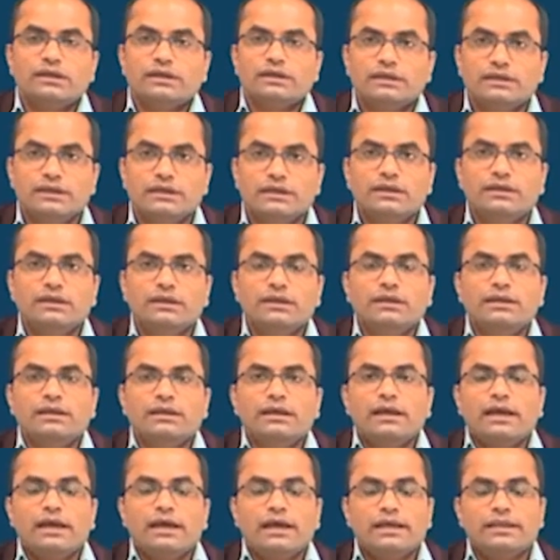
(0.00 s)
are real
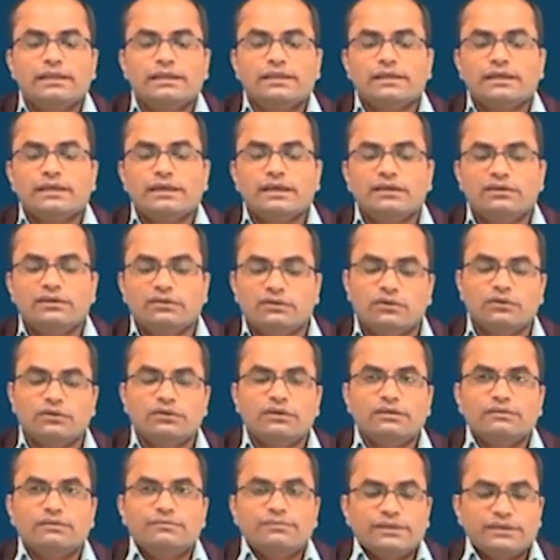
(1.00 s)
and they are
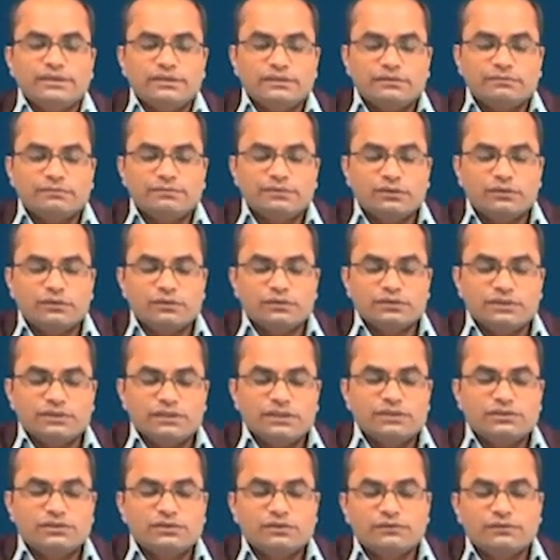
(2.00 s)
non repeated because
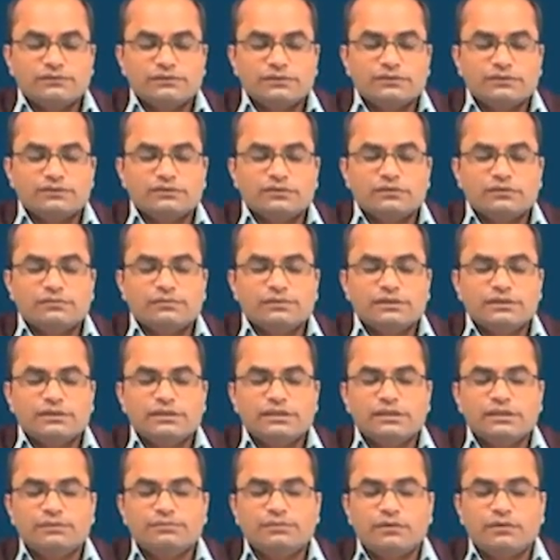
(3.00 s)
each of the term
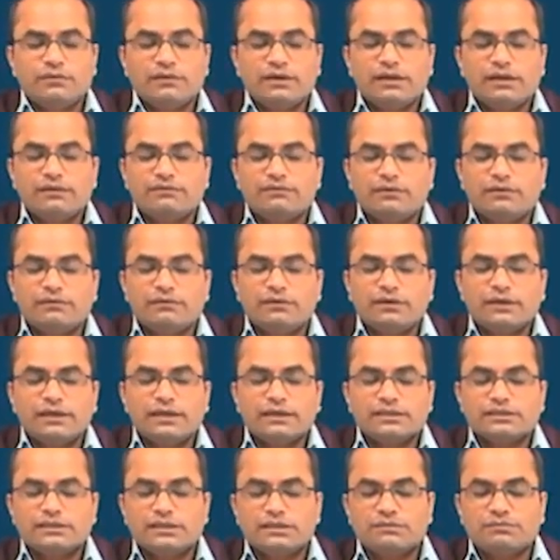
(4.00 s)
here e power alpha
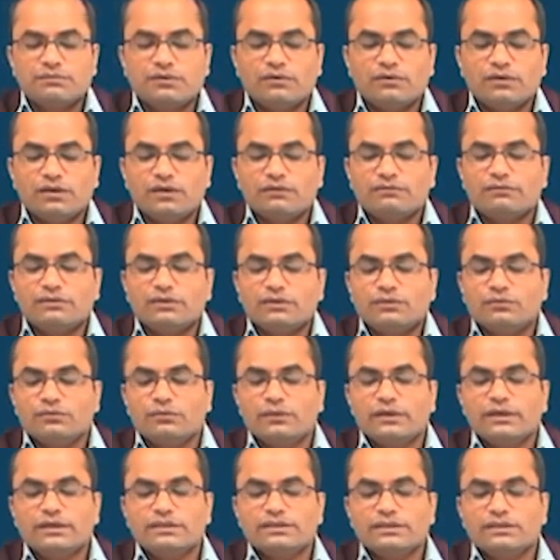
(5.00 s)
1 x, e power alpha
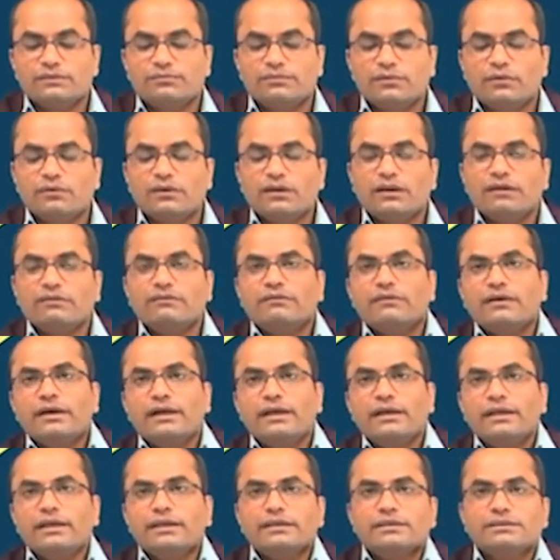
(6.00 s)
2 x, e power alpha
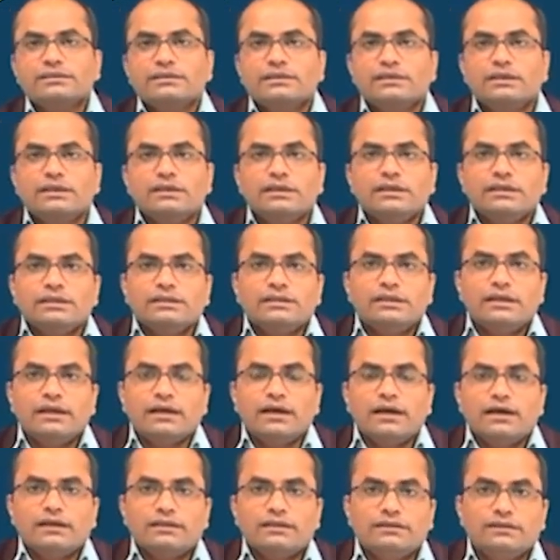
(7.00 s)
n x they
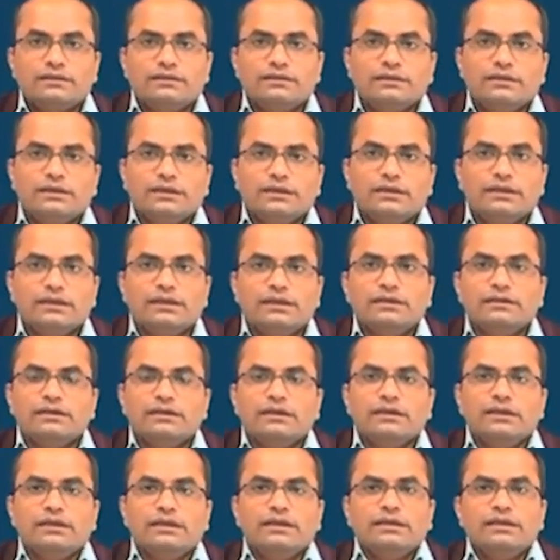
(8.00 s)
are the
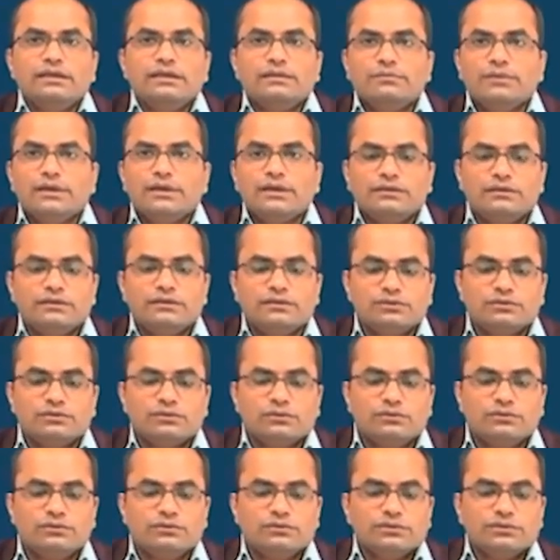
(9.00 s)
linearly independent
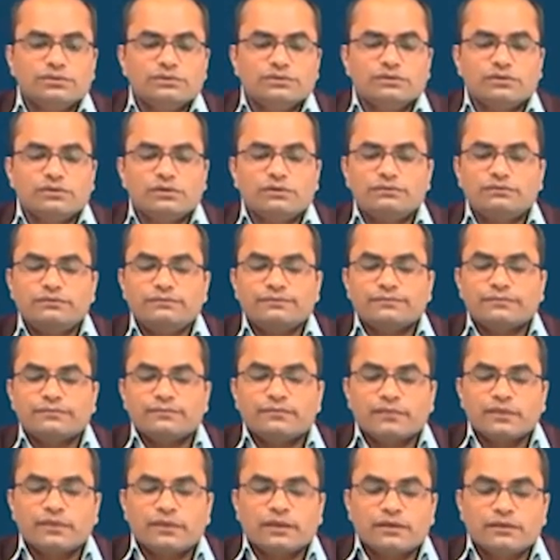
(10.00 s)
solutions of
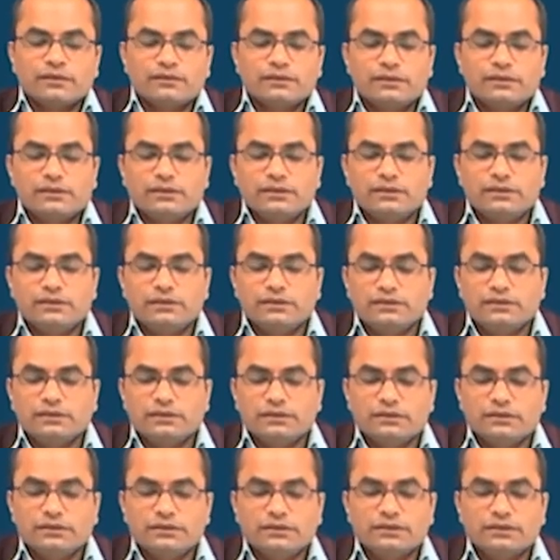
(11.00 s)
the
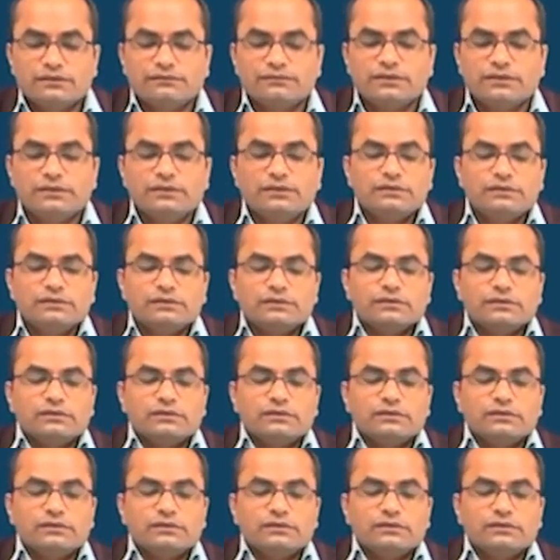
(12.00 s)
uh, given